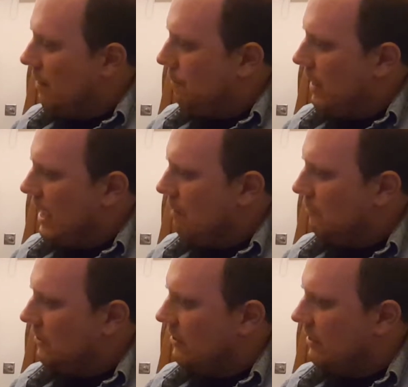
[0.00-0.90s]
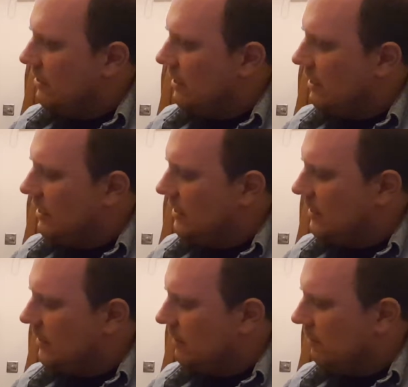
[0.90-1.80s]
Perhaps this
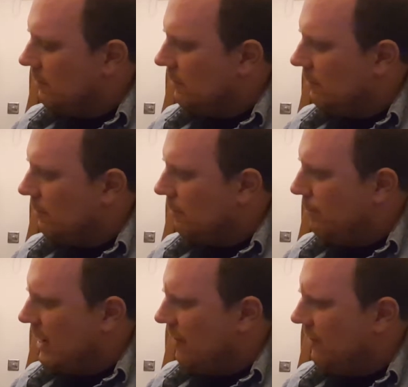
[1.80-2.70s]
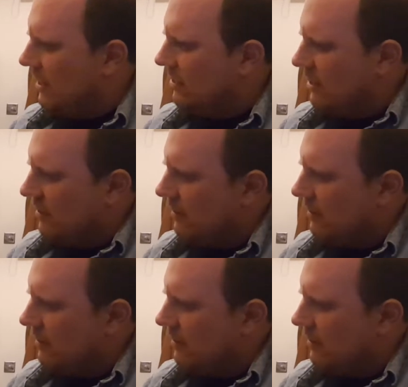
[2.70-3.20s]
is Ben Affleck's